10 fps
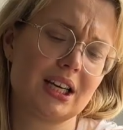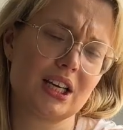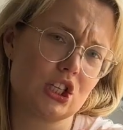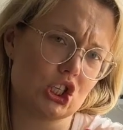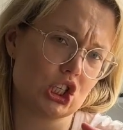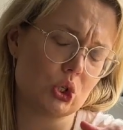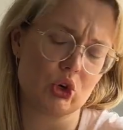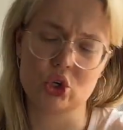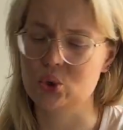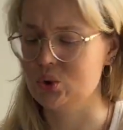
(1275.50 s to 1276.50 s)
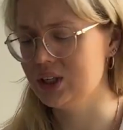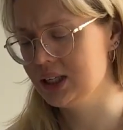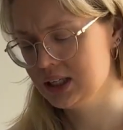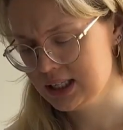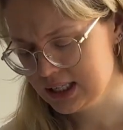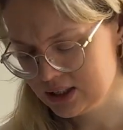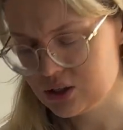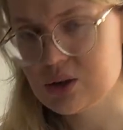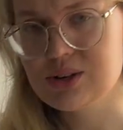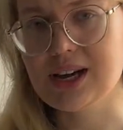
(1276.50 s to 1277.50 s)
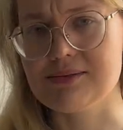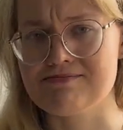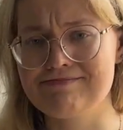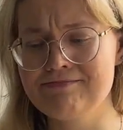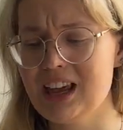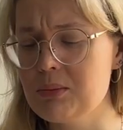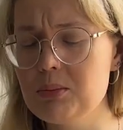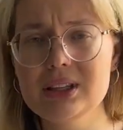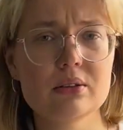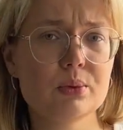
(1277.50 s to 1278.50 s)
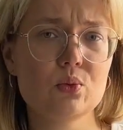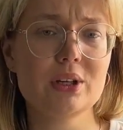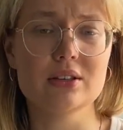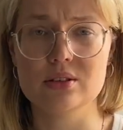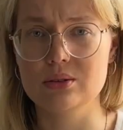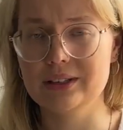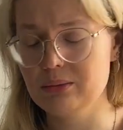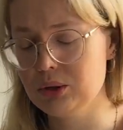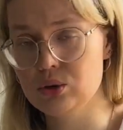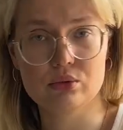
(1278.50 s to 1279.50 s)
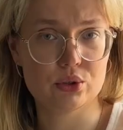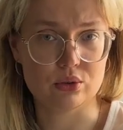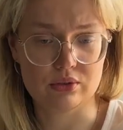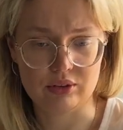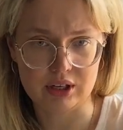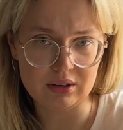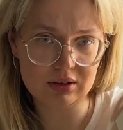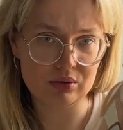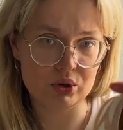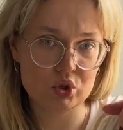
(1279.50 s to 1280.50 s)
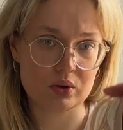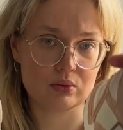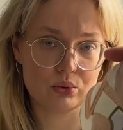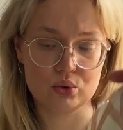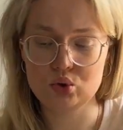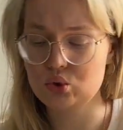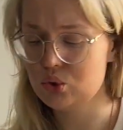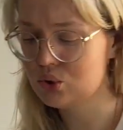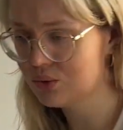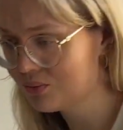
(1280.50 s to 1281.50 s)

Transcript: So cute. So yeah, I'm a bit in between, so let me know what you think. Which one would you choose?